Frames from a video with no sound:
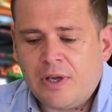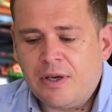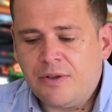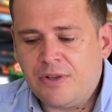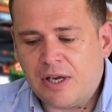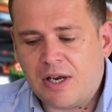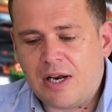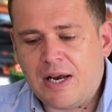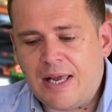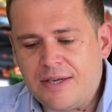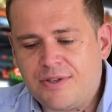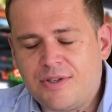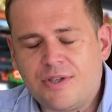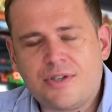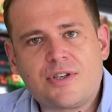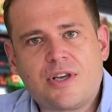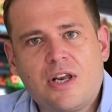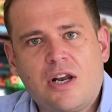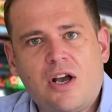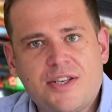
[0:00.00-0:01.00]
that
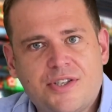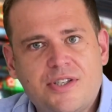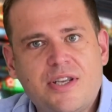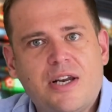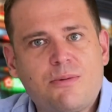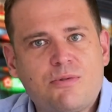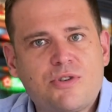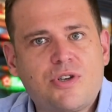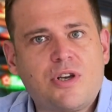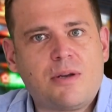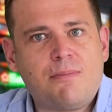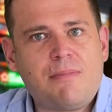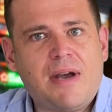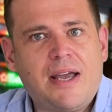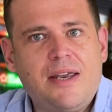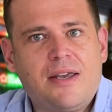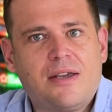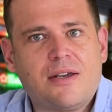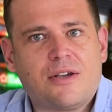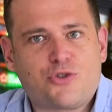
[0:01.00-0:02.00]
Clacton's going to... I said I was going to
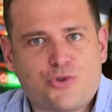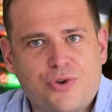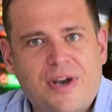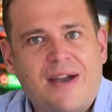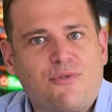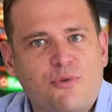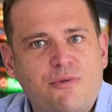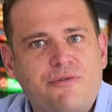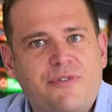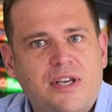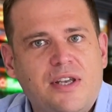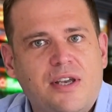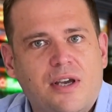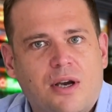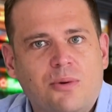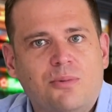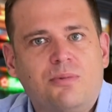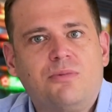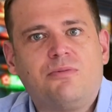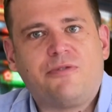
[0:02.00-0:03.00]
make a travel
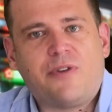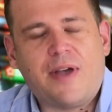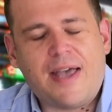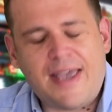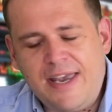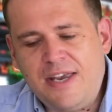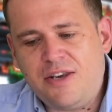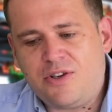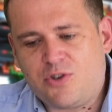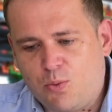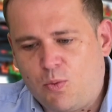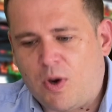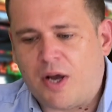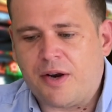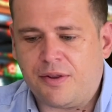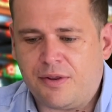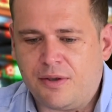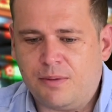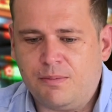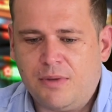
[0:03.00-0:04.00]
video for each
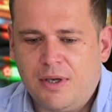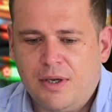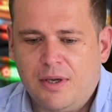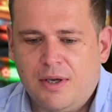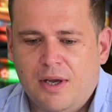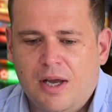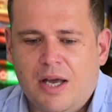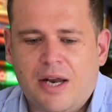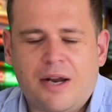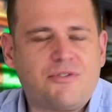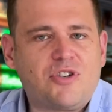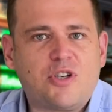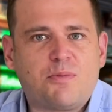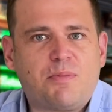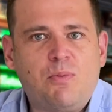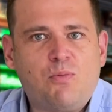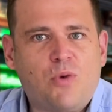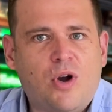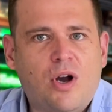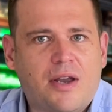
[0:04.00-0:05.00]
one of them, and I've just
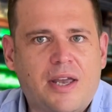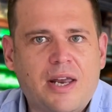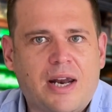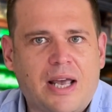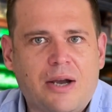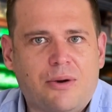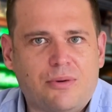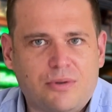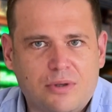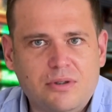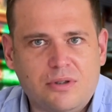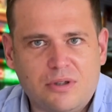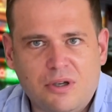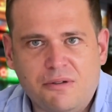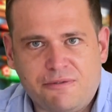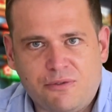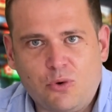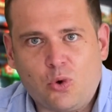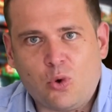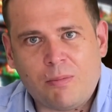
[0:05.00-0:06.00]
been working out a
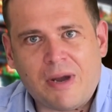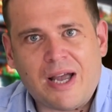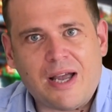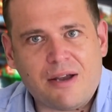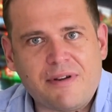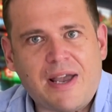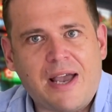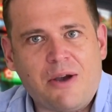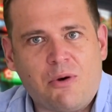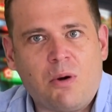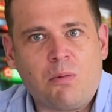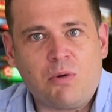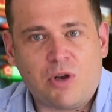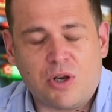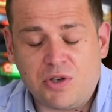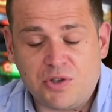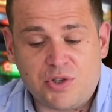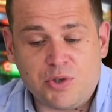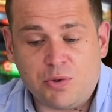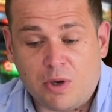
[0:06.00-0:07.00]
format of how I'm
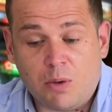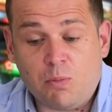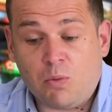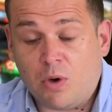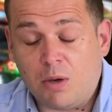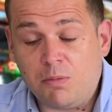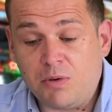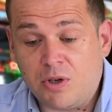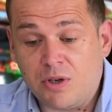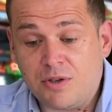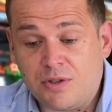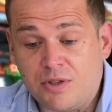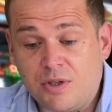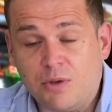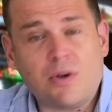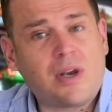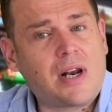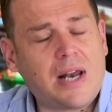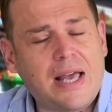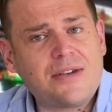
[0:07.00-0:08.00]
going to do it and what I'm going to do,
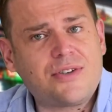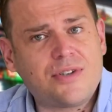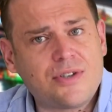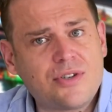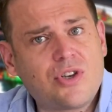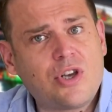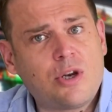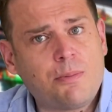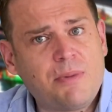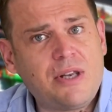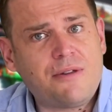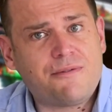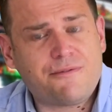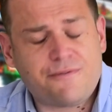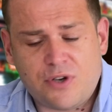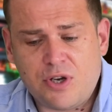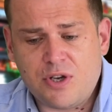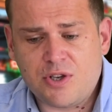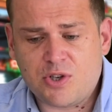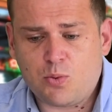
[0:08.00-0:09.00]
and Clacton's going to be the
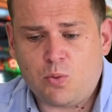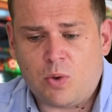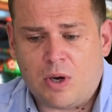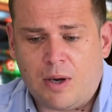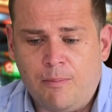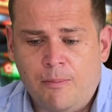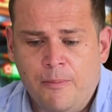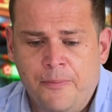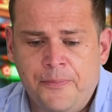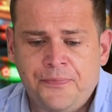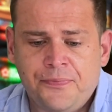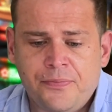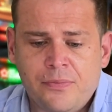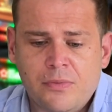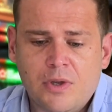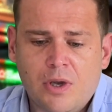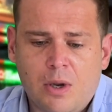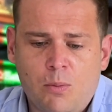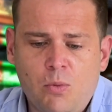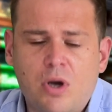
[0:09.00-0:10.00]
first one.
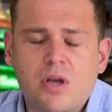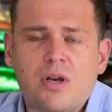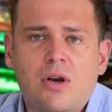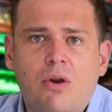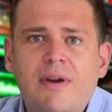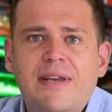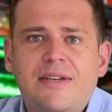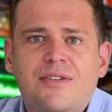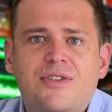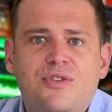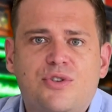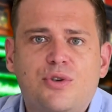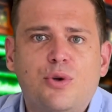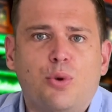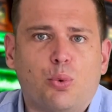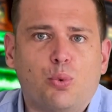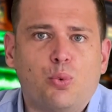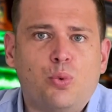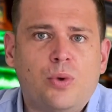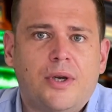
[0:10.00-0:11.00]
And what I'd like to
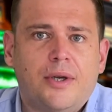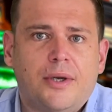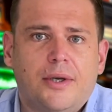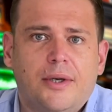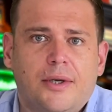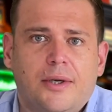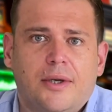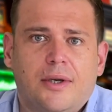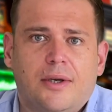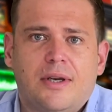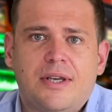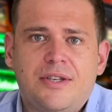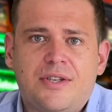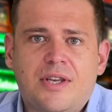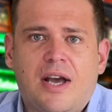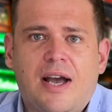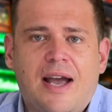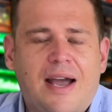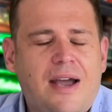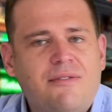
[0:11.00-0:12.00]
do is
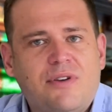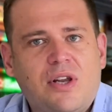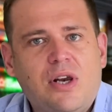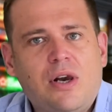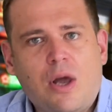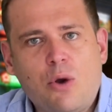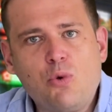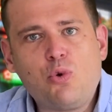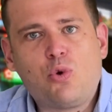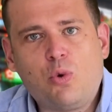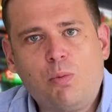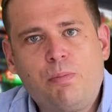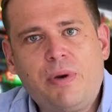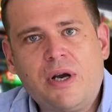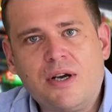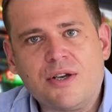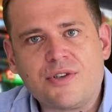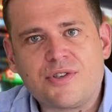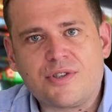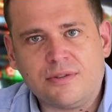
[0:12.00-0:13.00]
have a local
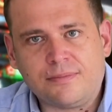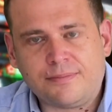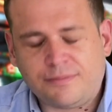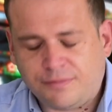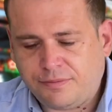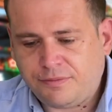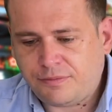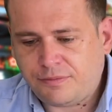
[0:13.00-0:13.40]
person...